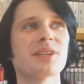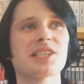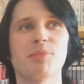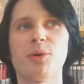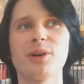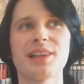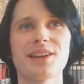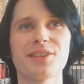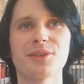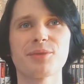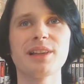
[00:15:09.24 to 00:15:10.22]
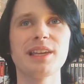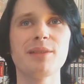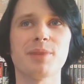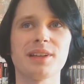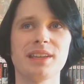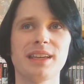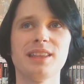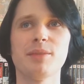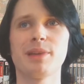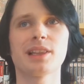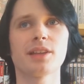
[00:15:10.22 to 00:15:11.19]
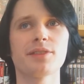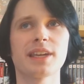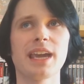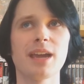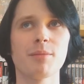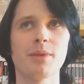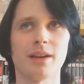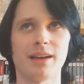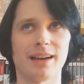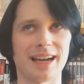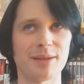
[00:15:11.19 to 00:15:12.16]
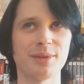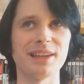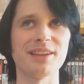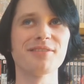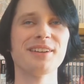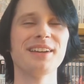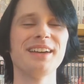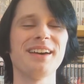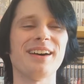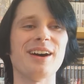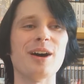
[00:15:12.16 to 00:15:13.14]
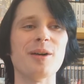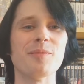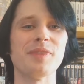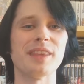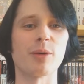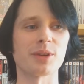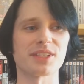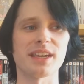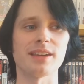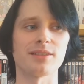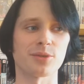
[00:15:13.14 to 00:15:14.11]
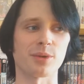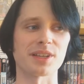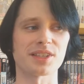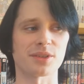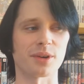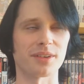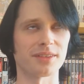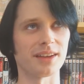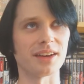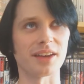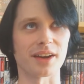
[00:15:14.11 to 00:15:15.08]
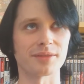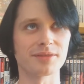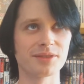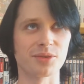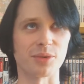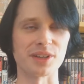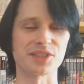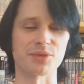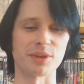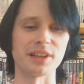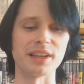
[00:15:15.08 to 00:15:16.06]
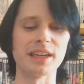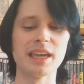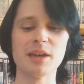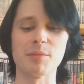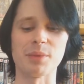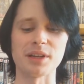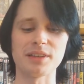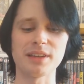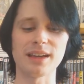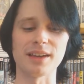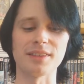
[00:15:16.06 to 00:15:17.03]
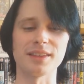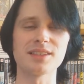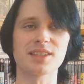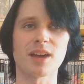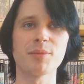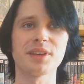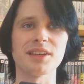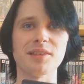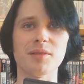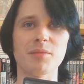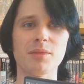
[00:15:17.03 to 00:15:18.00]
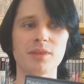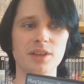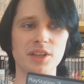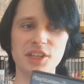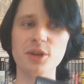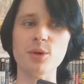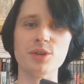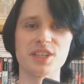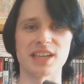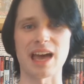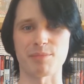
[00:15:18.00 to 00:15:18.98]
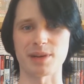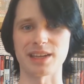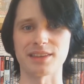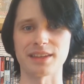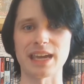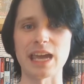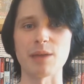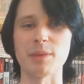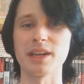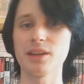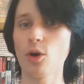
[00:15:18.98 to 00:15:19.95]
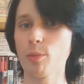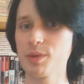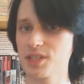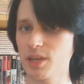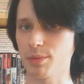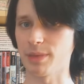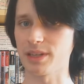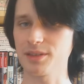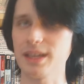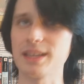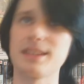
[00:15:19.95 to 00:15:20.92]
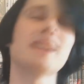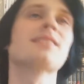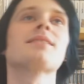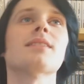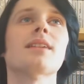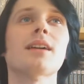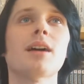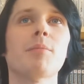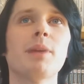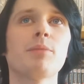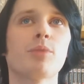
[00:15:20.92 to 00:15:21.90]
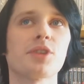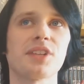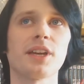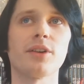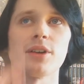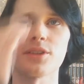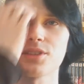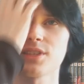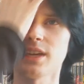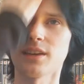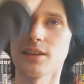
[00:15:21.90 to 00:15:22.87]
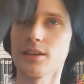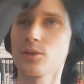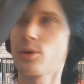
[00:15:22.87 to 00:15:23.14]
want to spoil anything really, but in the middle of the game, I believe, there was a twist, or not a twist really, but something huge is happening in the game, and it opens up a bit. It gets a bit more serious and